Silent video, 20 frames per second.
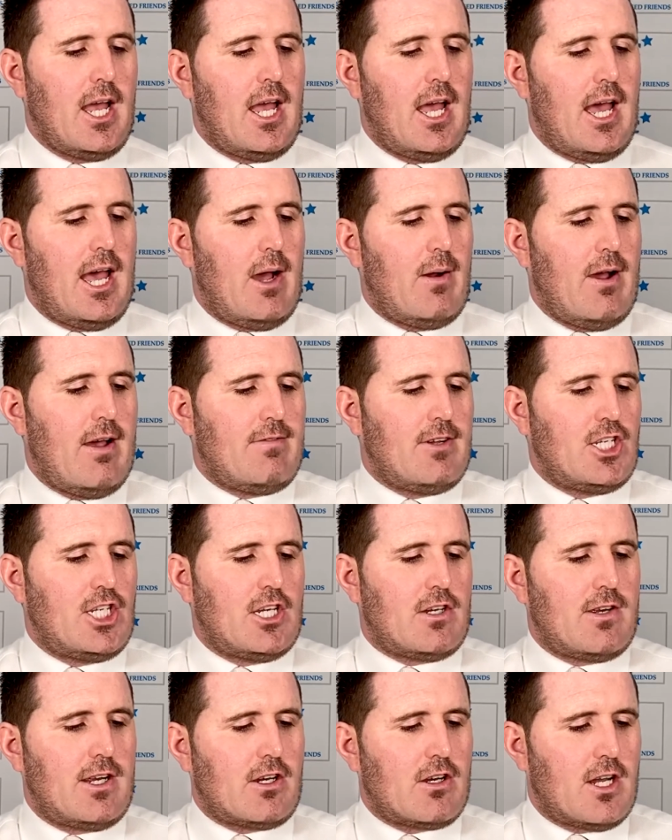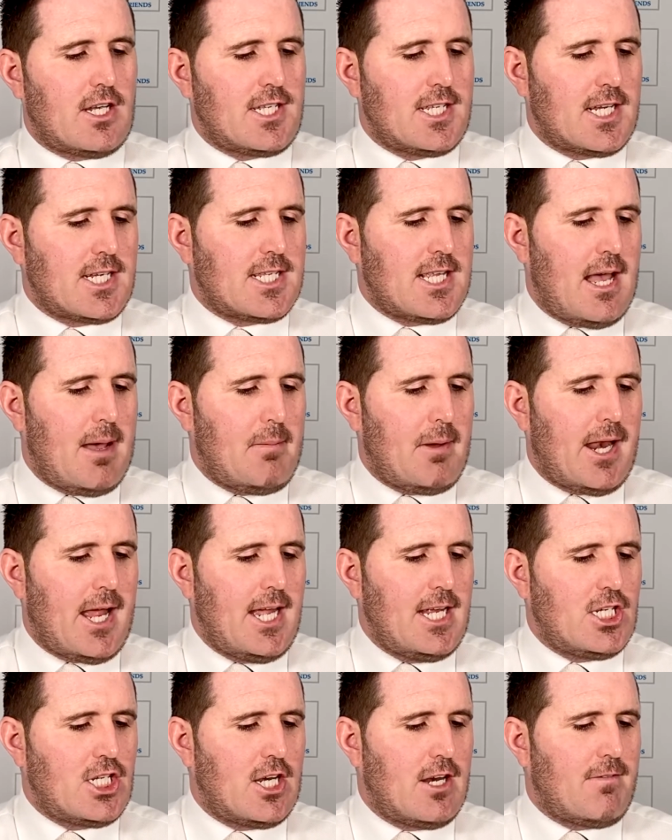However, during
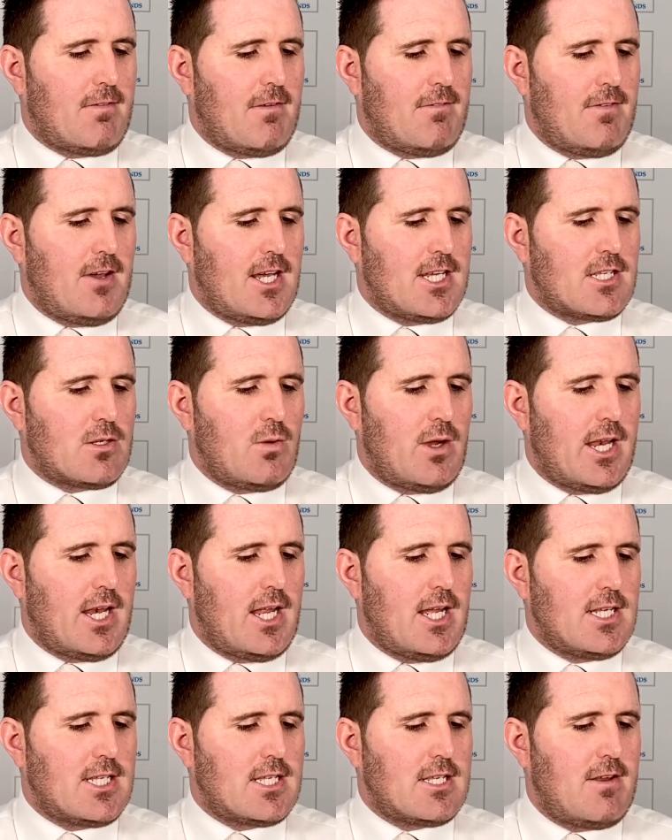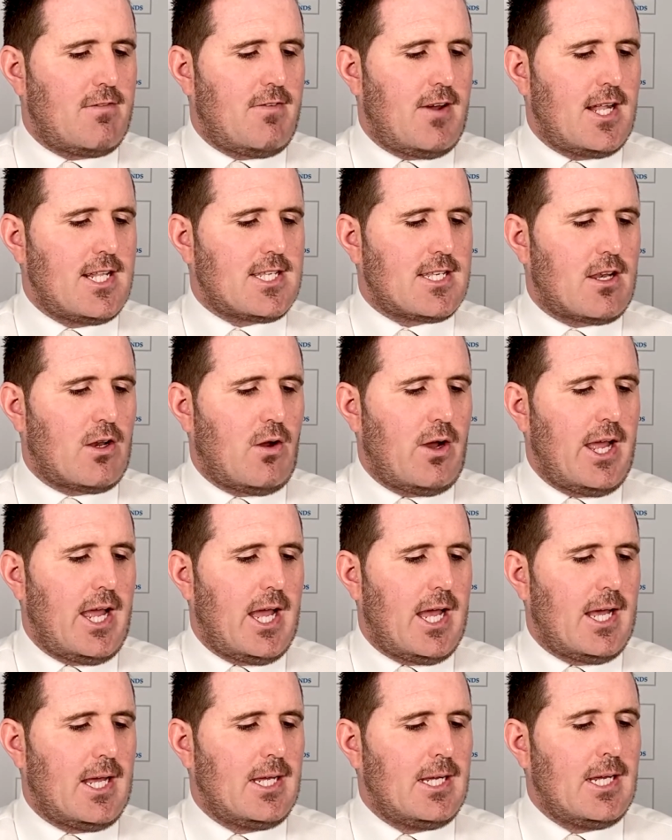cross-examination of the first witness, the defence
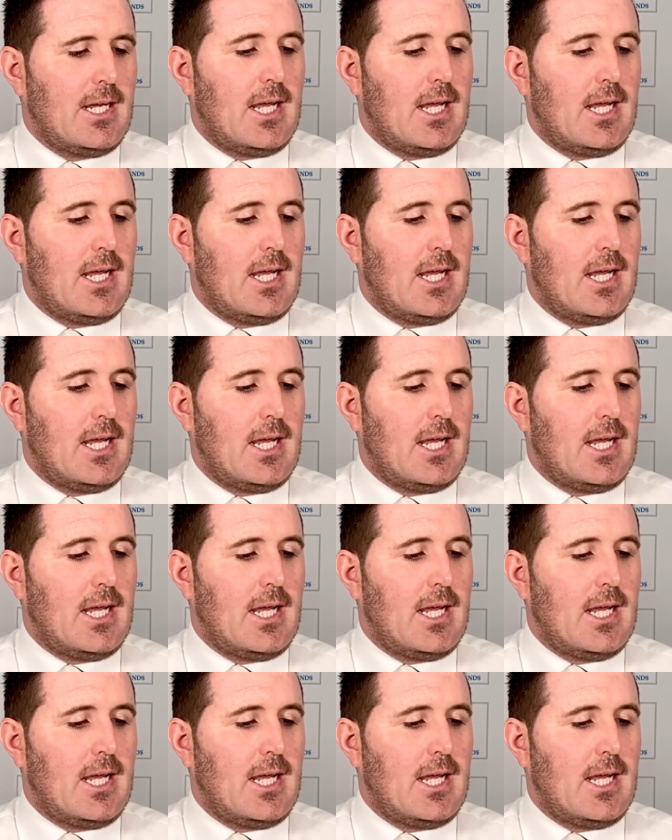lawyer